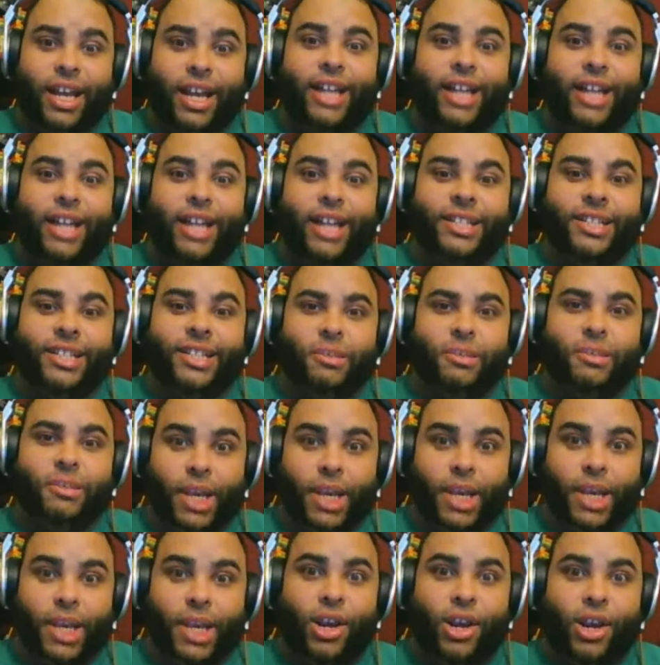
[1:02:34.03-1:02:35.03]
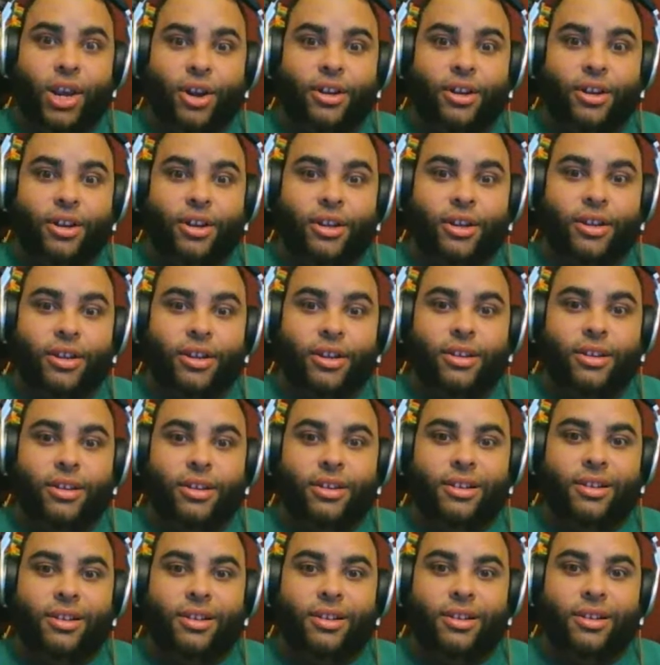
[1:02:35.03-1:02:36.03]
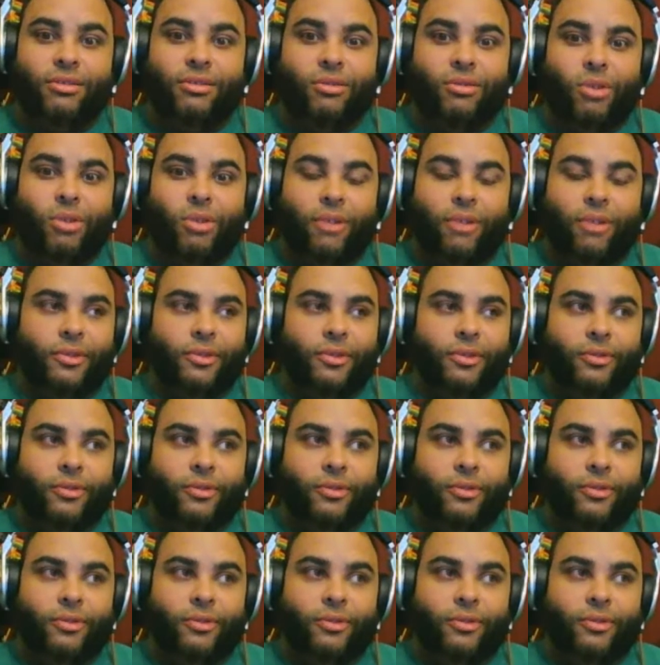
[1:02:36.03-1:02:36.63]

it disappeared off of